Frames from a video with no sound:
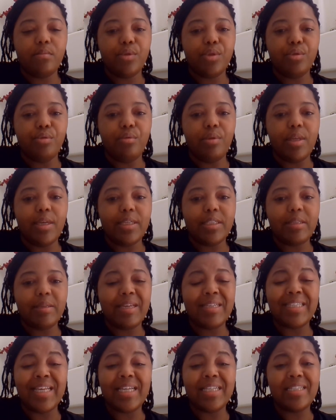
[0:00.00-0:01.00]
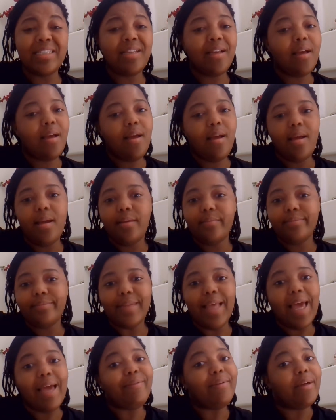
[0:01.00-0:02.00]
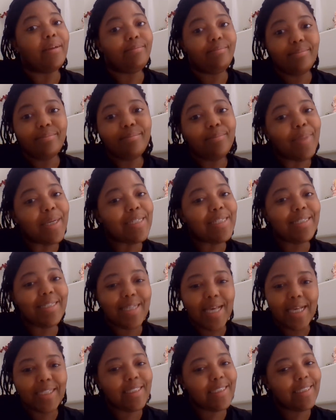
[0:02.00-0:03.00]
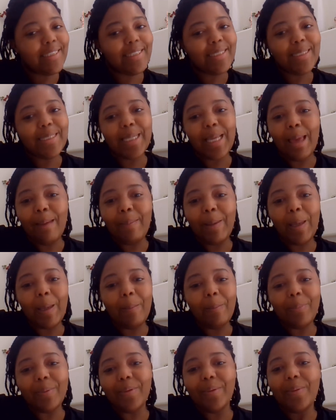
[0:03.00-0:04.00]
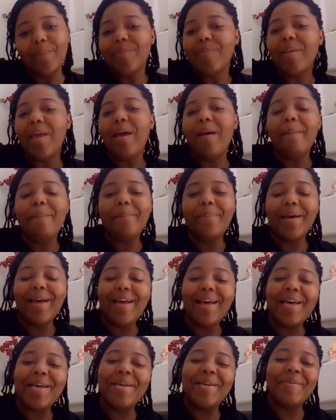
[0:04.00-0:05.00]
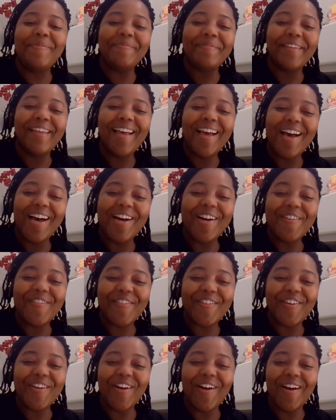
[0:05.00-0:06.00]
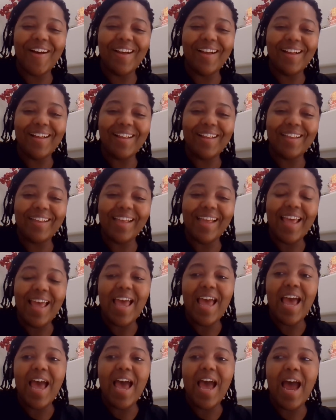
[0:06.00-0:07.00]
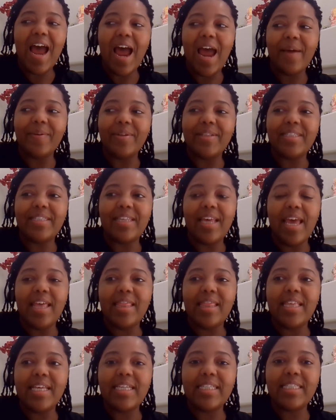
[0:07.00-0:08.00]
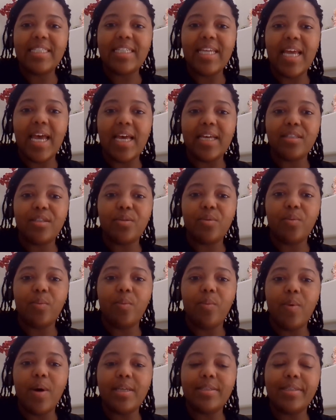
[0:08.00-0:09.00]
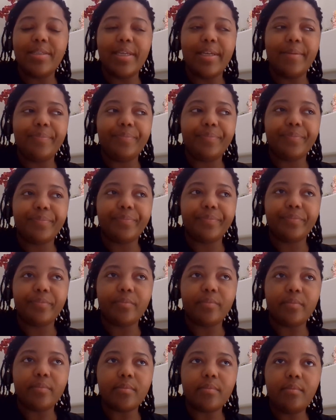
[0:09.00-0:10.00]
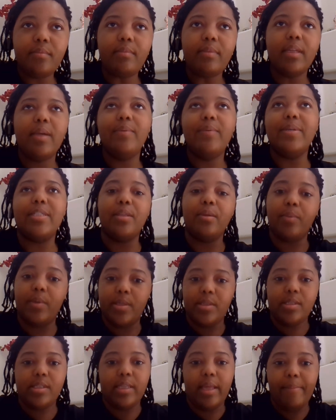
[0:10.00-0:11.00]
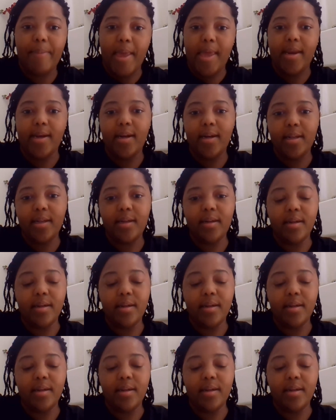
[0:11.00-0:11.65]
do this, because I have a bunch of tests coming up. But overall, I would say this test wasn't the worst because I made it.